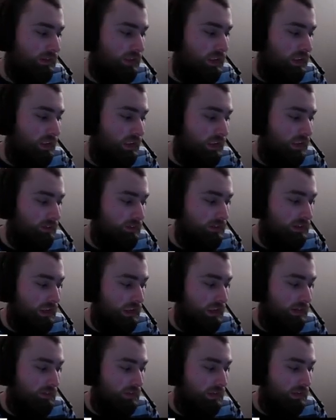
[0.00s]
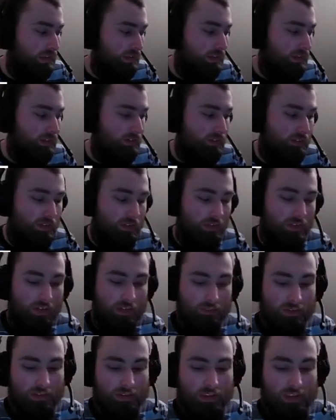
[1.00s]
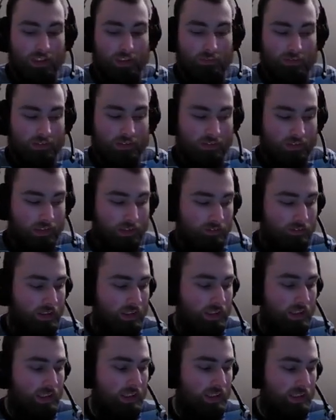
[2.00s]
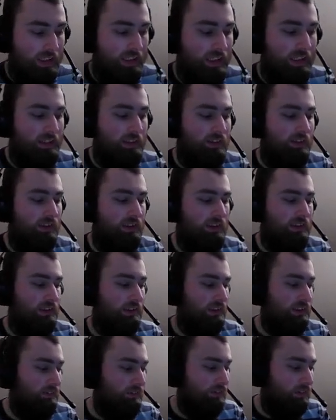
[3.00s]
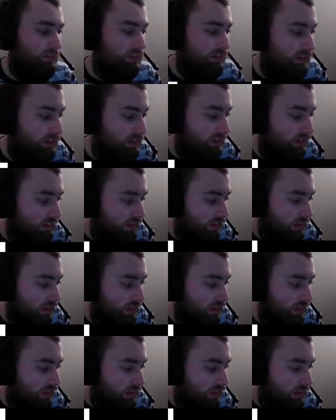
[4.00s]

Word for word: Every time the announcer revealed how much time was left, it added to the sense of urgency.